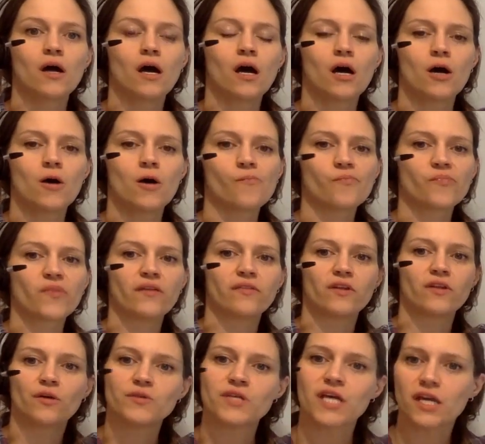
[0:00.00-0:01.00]
And the
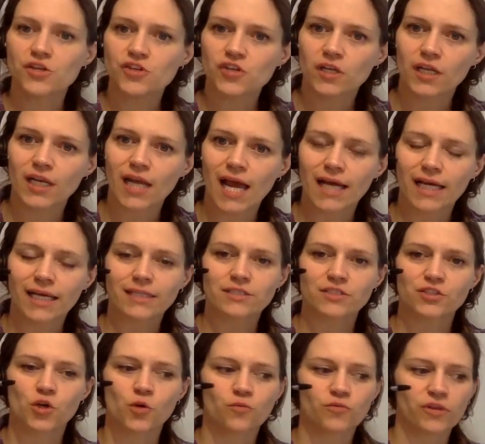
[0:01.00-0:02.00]
notation in Atkins,
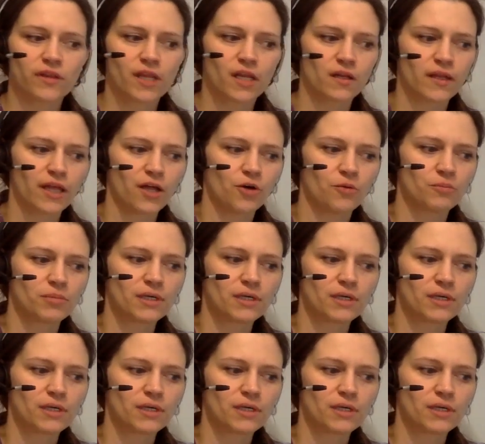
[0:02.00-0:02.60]
and hopefully that'll help